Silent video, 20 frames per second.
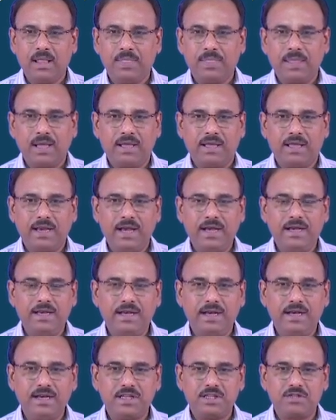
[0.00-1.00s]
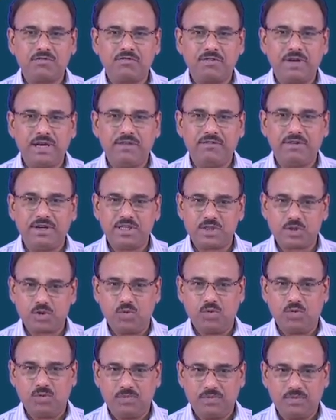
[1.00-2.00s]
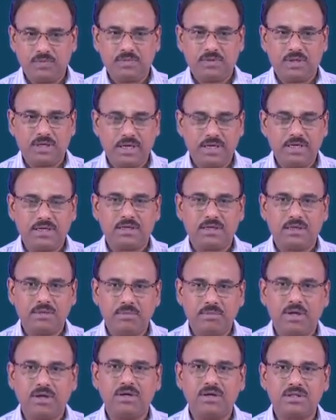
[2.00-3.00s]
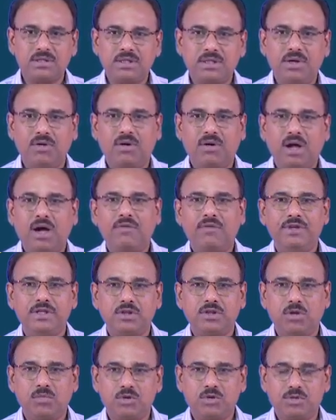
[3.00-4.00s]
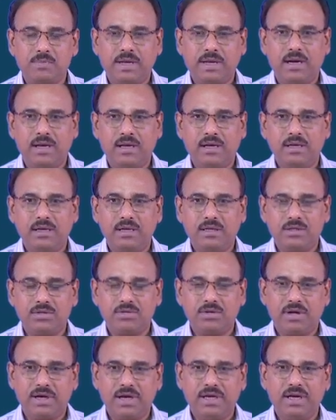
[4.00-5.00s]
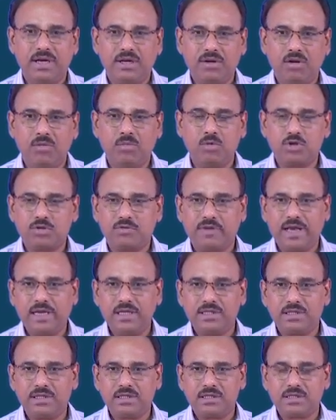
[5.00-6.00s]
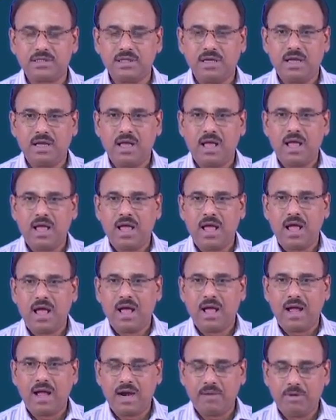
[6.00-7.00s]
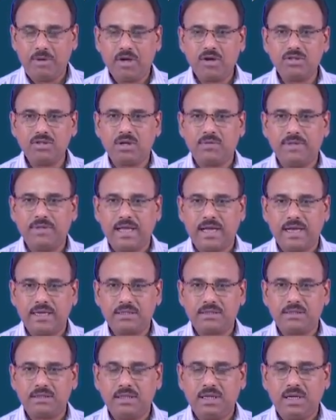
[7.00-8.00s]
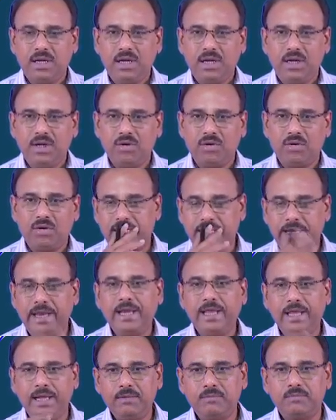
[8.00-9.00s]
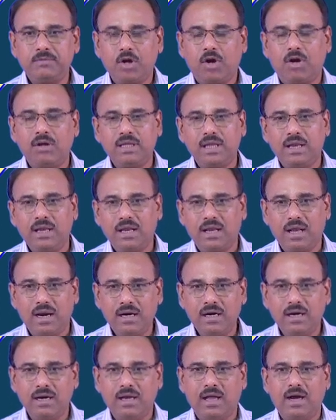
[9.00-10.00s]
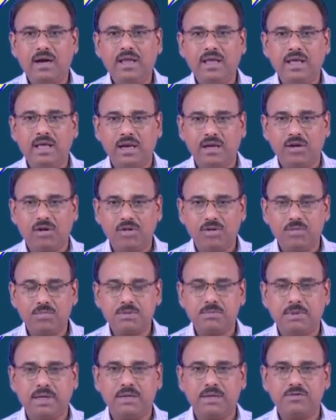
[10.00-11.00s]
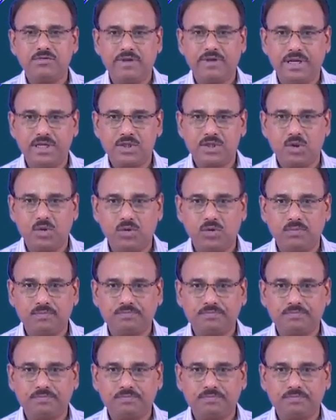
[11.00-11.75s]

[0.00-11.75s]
the gradient is very, very slow, right? Because your curve is almost parallel. So, gradient almost vanishes. And because of that, your training or the learning algorithms becomes very slow,